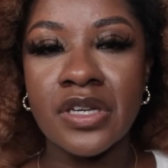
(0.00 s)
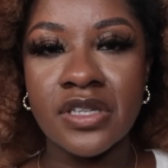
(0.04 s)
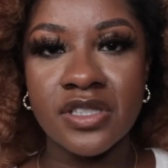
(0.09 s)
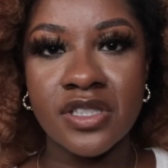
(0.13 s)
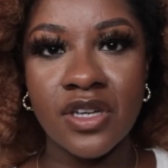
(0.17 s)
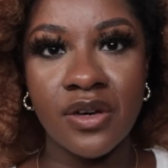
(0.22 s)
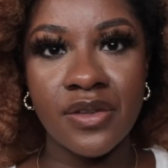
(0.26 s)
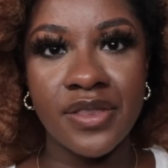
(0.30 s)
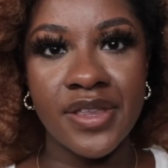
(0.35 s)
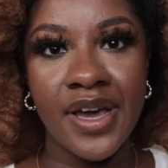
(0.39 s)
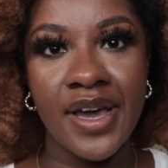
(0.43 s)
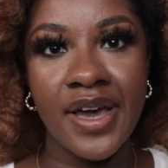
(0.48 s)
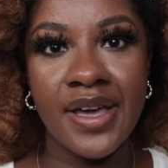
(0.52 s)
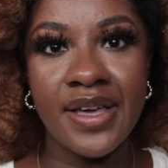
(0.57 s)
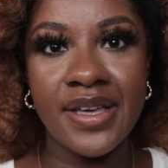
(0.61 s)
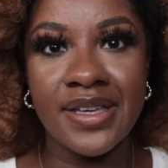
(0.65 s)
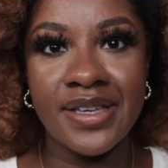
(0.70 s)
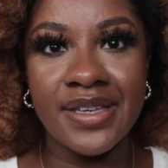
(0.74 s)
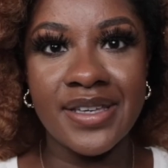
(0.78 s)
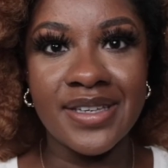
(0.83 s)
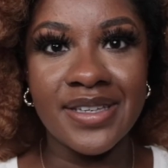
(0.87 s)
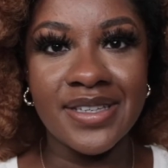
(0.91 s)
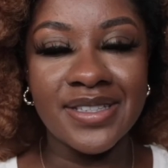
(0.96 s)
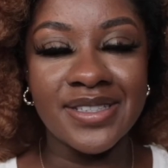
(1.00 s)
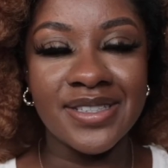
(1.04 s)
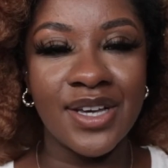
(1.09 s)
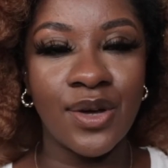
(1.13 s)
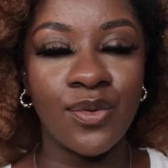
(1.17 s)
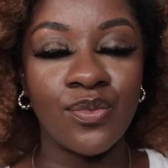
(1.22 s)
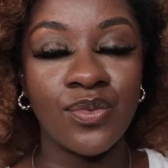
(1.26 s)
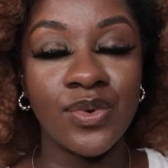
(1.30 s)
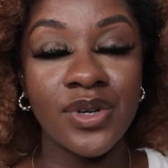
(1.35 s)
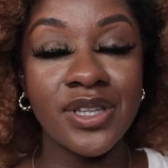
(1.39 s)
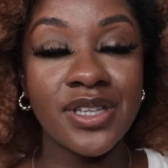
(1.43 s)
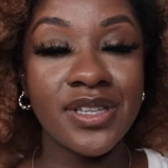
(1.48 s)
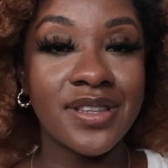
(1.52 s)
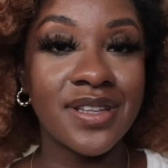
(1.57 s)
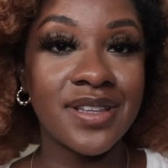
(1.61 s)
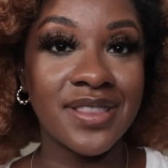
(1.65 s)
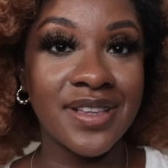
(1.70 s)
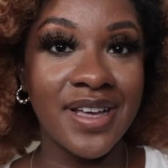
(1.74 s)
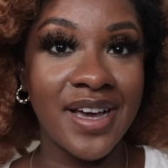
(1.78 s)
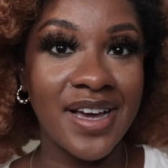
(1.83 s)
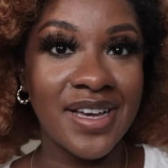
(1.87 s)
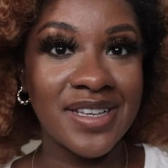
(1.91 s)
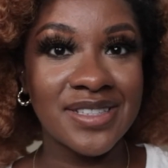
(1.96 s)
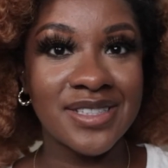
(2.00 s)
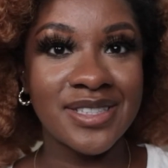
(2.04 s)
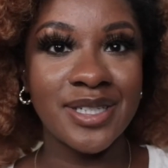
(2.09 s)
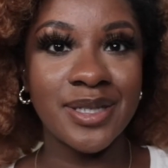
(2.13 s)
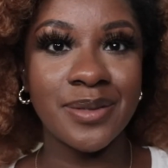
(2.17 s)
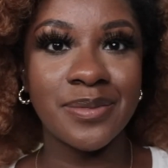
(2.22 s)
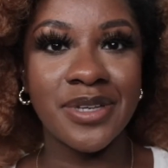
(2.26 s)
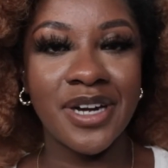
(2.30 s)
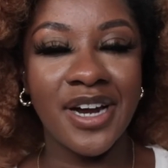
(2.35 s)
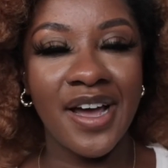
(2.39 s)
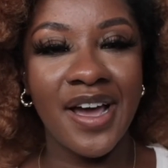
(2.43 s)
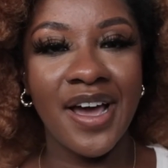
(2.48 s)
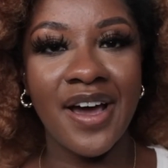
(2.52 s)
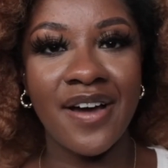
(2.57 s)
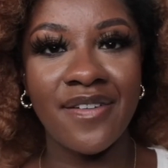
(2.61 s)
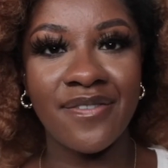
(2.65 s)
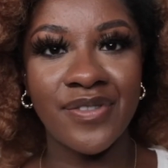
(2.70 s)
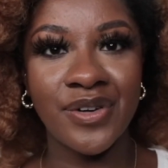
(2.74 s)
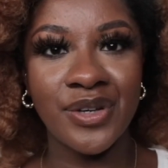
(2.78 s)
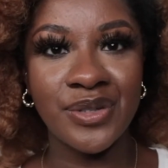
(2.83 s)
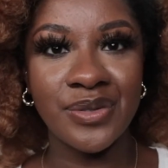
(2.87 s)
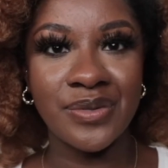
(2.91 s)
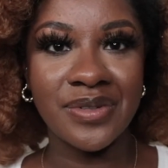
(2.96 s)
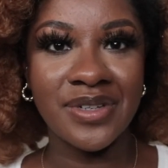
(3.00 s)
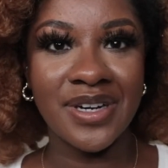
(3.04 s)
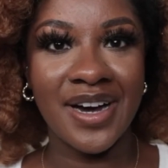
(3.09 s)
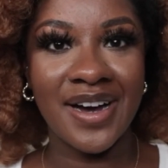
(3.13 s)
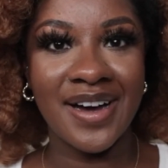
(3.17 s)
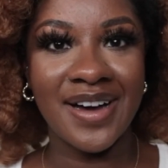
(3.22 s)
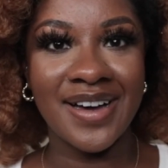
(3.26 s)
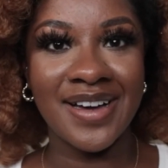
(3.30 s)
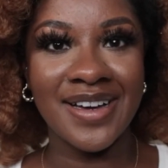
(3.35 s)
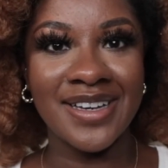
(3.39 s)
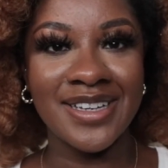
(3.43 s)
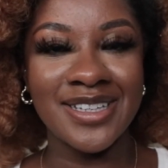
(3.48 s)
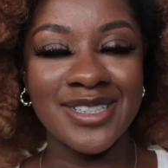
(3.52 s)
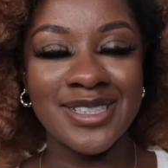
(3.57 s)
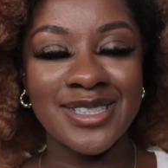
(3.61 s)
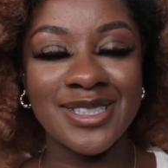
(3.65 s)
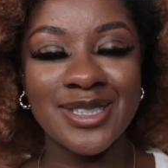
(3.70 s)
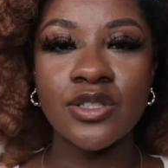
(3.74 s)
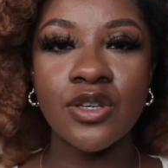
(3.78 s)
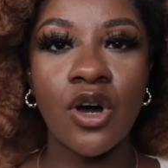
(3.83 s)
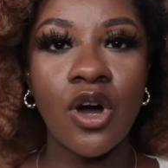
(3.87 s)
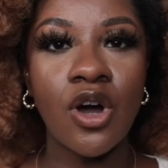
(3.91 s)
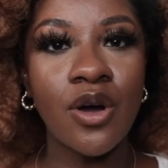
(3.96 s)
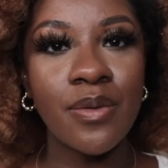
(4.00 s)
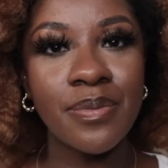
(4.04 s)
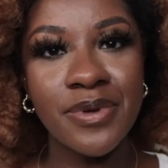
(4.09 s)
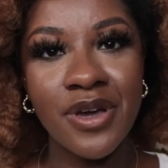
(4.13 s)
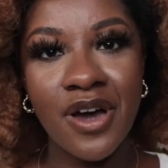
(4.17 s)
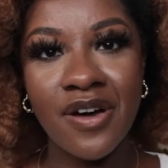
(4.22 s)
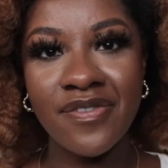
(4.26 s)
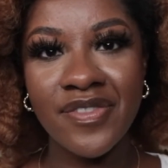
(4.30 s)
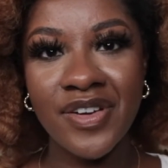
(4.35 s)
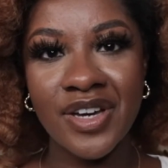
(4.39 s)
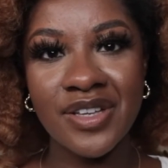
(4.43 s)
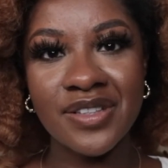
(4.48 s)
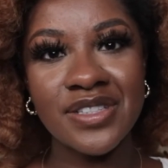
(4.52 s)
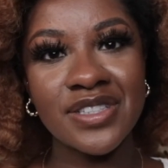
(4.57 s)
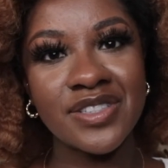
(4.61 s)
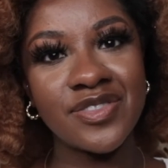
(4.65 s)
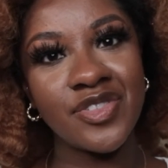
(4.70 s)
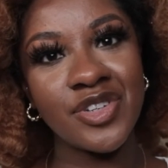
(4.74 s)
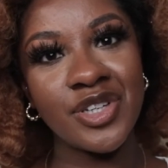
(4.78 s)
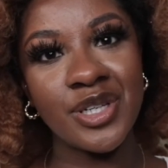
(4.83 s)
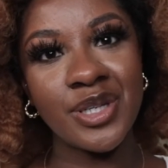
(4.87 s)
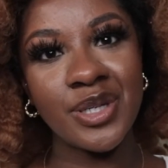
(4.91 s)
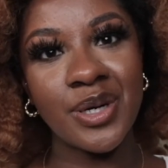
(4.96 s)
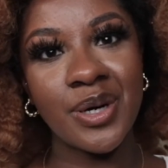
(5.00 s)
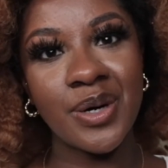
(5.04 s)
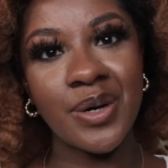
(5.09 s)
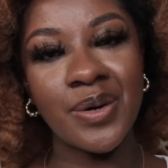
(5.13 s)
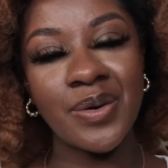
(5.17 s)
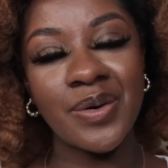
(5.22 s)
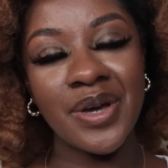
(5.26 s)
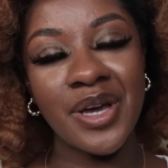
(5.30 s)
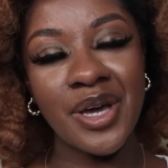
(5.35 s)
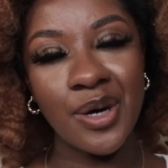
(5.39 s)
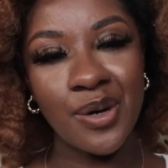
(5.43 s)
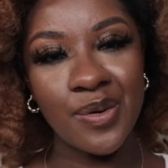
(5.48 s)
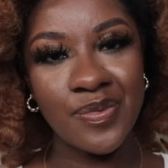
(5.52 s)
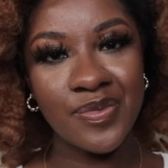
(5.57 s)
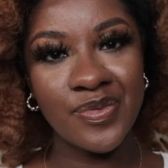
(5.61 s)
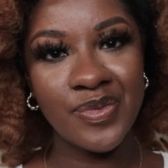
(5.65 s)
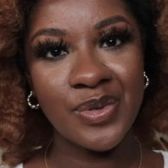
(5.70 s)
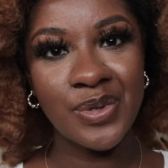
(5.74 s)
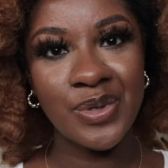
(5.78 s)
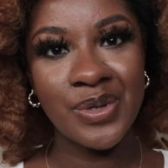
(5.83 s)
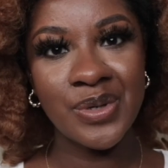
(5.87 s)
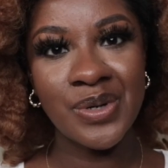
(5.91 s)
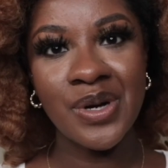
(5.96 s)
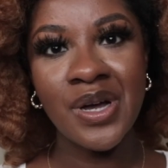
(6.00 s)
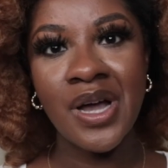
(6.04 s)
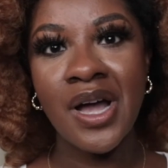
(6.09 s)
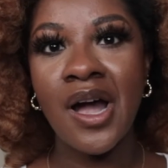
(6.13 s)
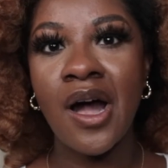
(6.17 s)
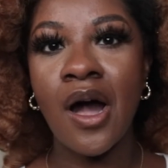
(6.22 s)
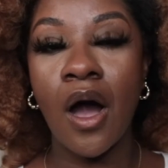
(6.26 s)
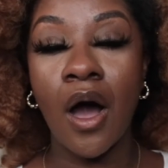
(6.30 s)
So that is really the last tip that I have for you guys. So I hope y'all found this video helpful.